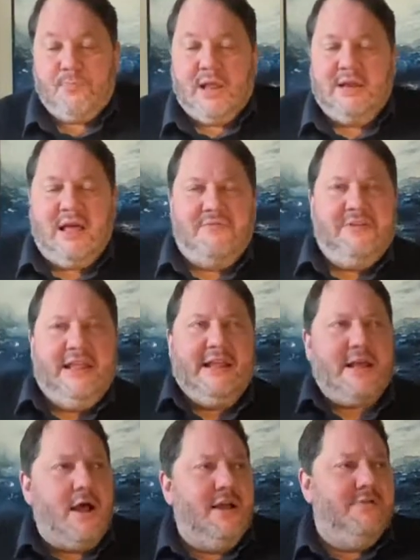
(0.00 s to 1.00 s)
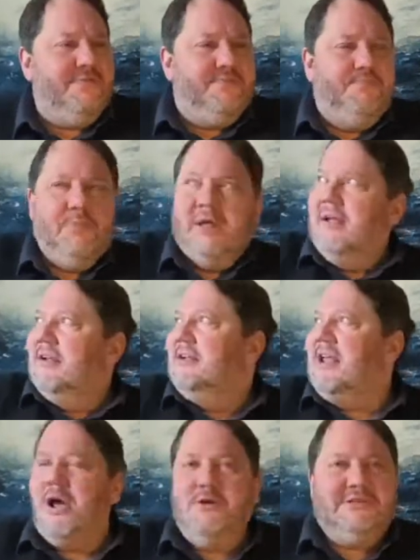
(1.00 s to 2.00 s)
Lovely kind of
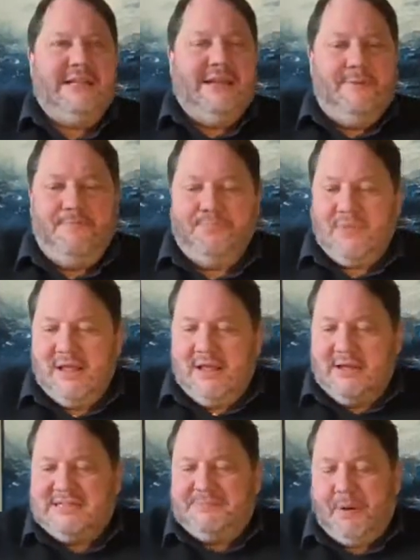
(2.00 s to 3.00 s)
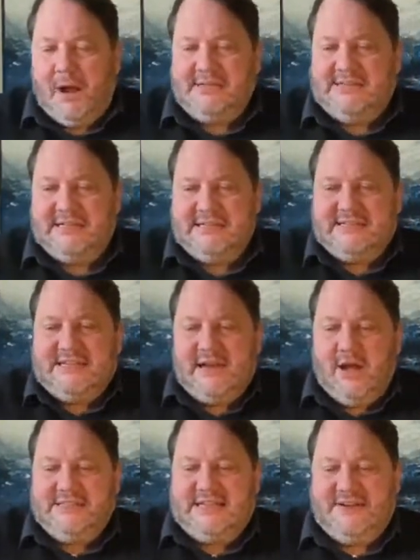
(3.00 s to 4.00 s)
cozy spices. It's a
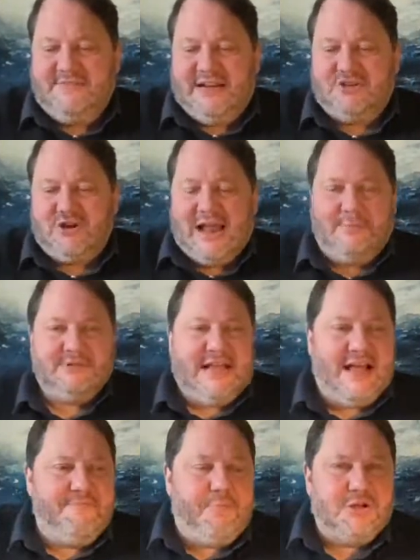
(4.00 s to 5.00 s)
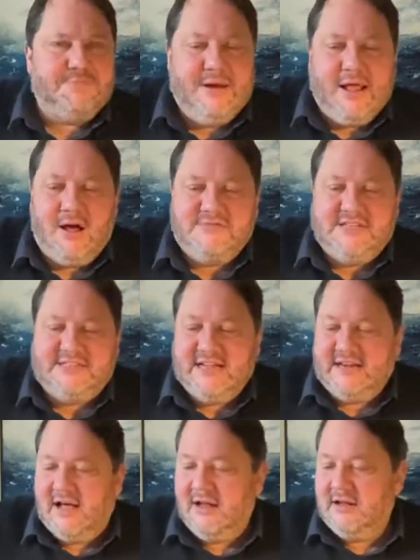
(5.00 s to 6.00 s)
nice evening dram to have possibly after
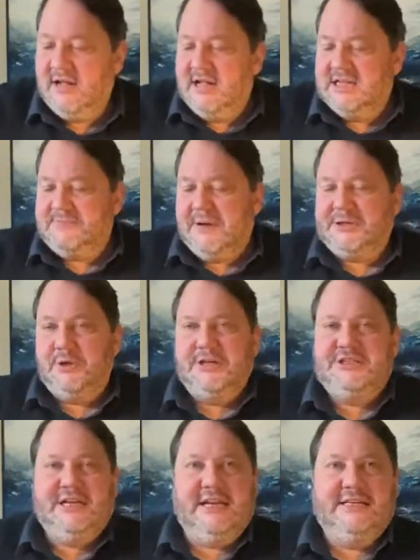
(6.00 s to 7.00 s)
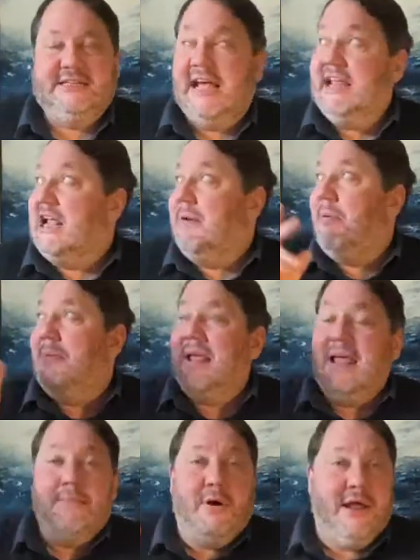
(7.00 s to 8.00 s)
dinner, especially on a chilly day. You can probably
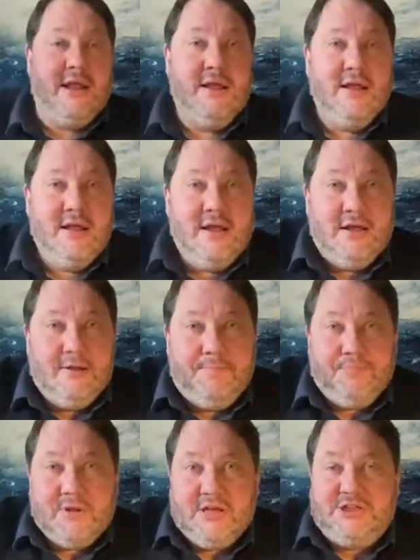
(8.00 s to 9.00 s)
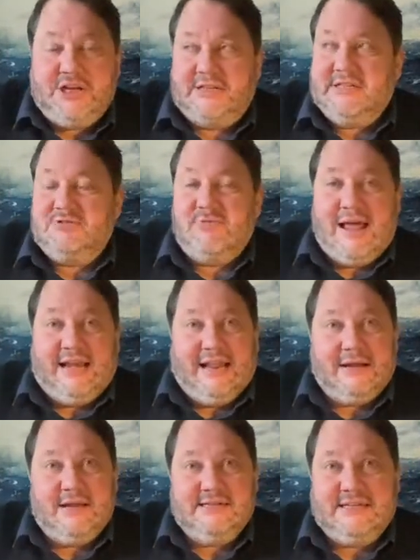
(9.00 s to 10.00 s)
hear my shutters
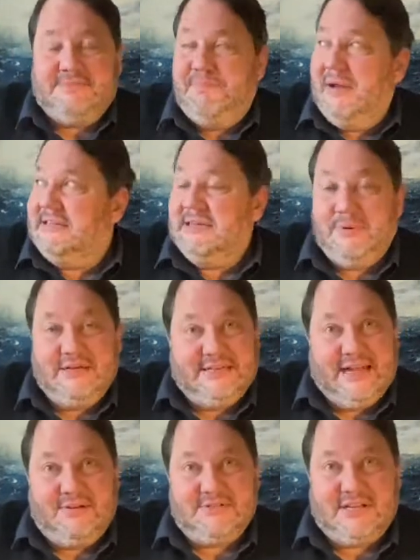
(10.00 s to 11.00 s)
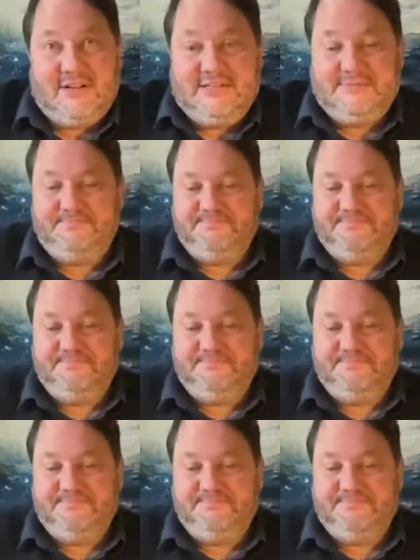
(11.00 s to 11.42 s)
rattling because it's bloody windy outside.